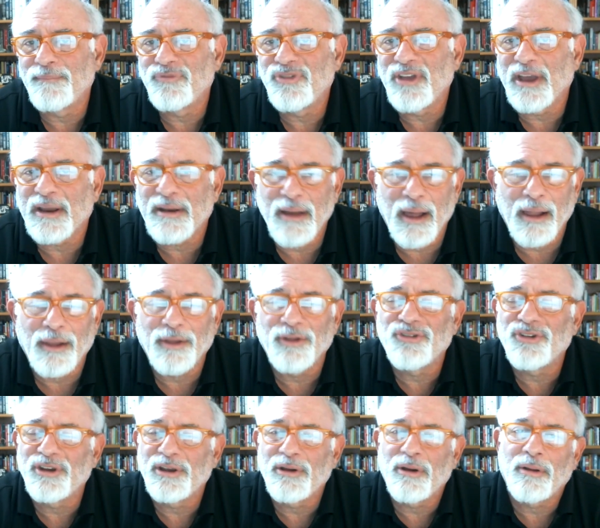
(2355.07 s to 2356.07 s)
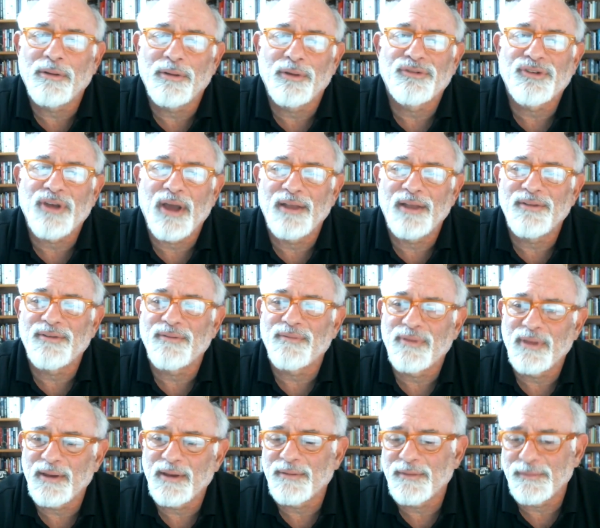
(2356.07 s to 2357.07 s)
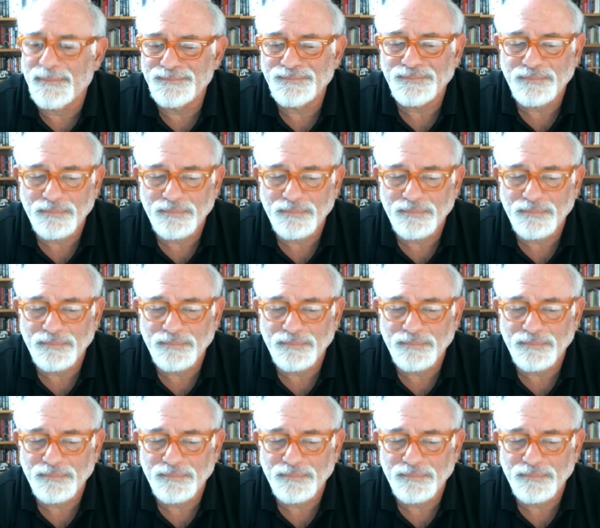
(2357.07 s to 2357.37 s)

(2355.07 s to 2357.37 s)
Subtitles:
technology, all those kinds of things.